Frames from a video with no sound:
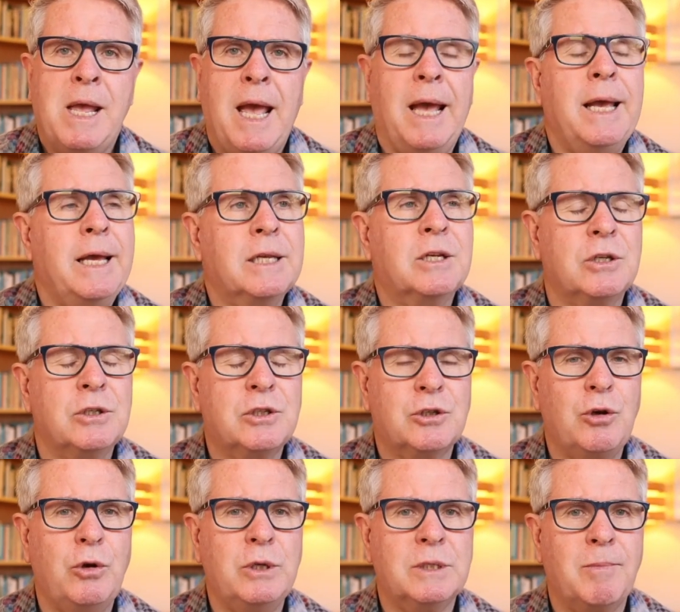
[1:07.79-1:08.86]
It
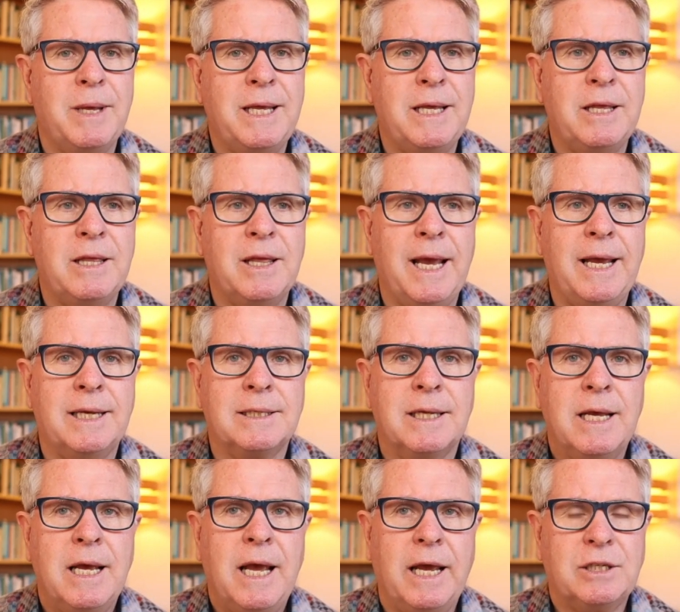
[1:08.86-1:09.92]
concerns me that
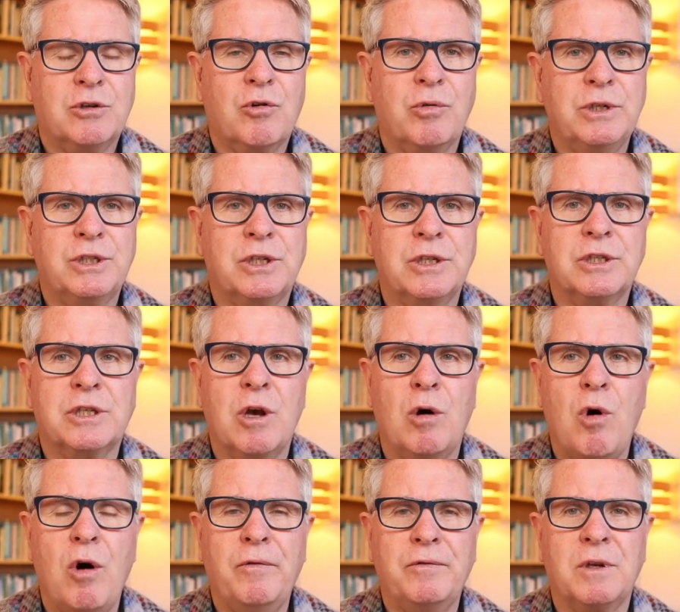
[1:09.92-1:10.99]
as Christians,
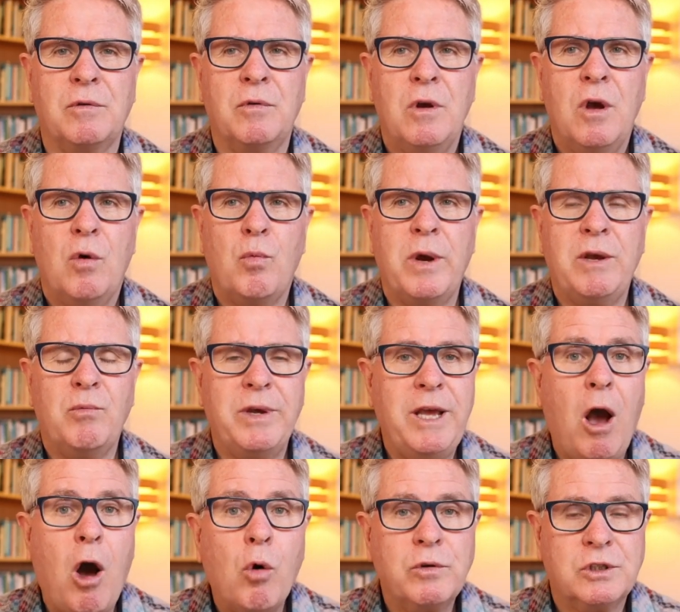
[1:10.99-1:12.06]
so often we
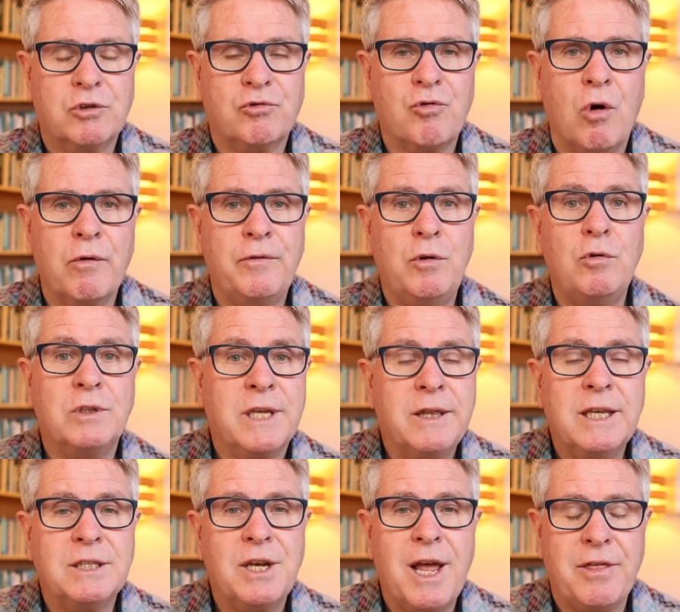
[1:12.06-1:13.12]
hold strong views, and
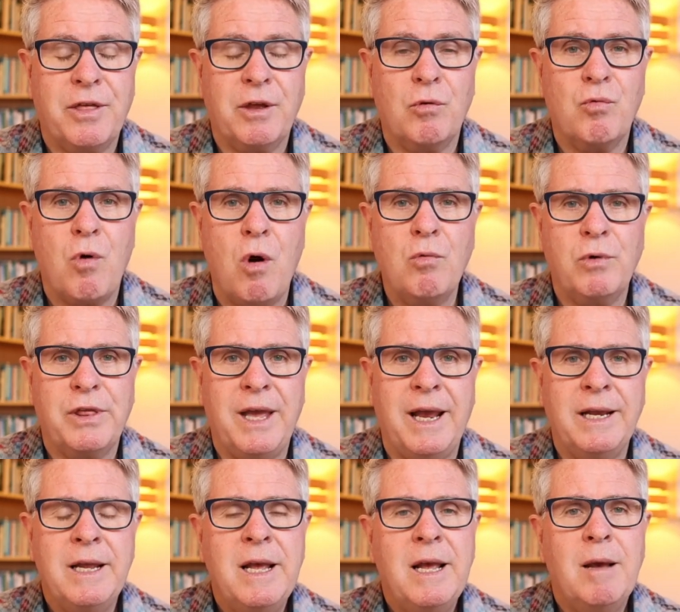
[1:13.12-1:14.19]
there's nothing wrong with that.